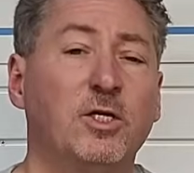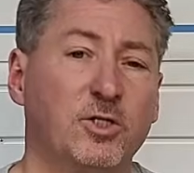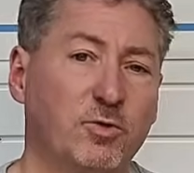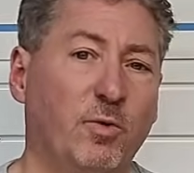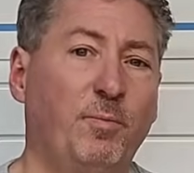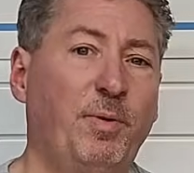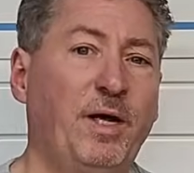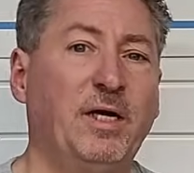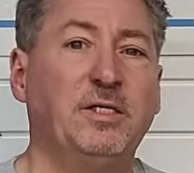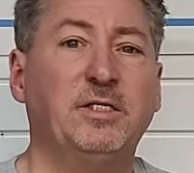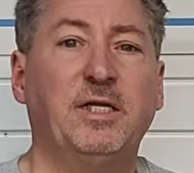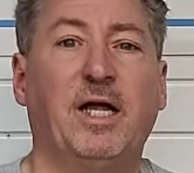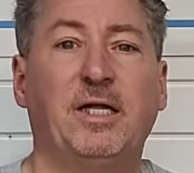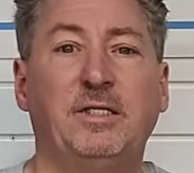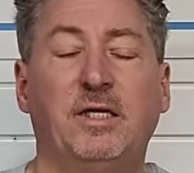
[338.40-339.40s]
So it passed
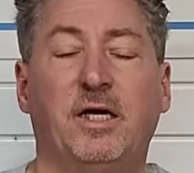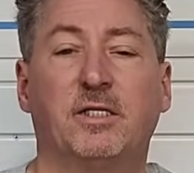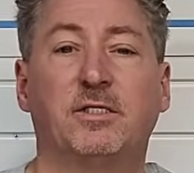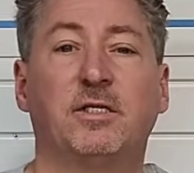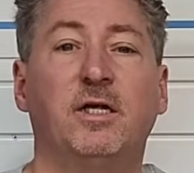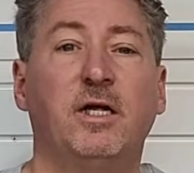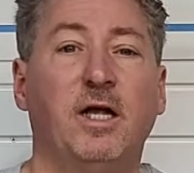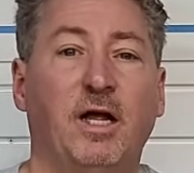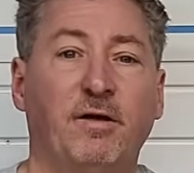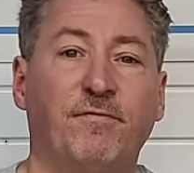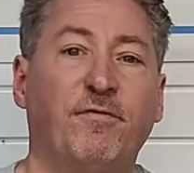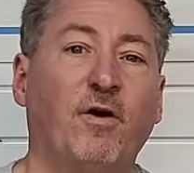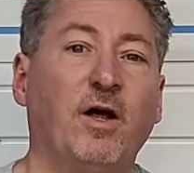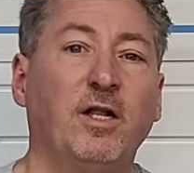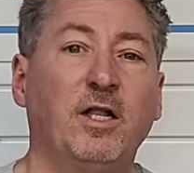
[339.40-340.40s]
that test. And
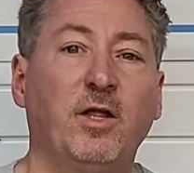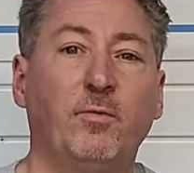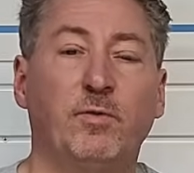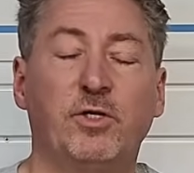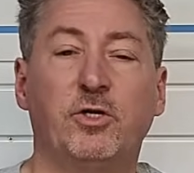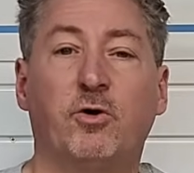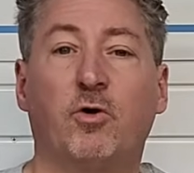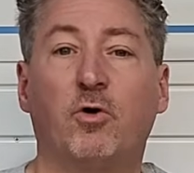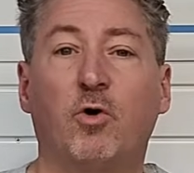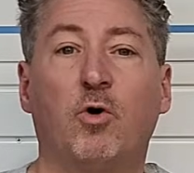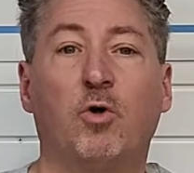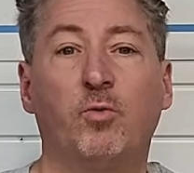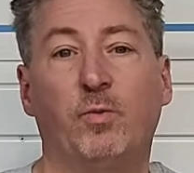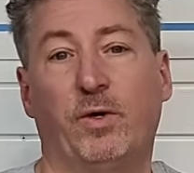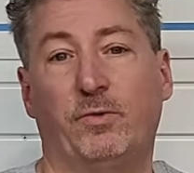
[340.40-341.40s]
finally, we did our
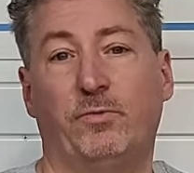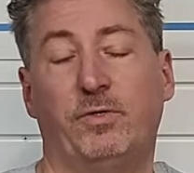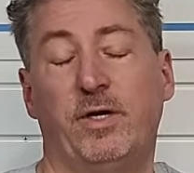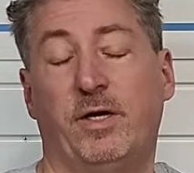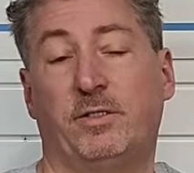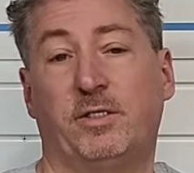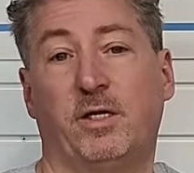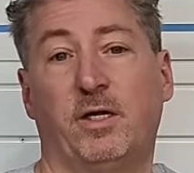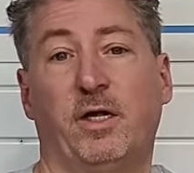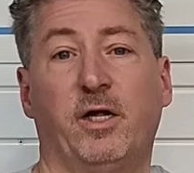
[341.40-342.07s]
cold weather testing,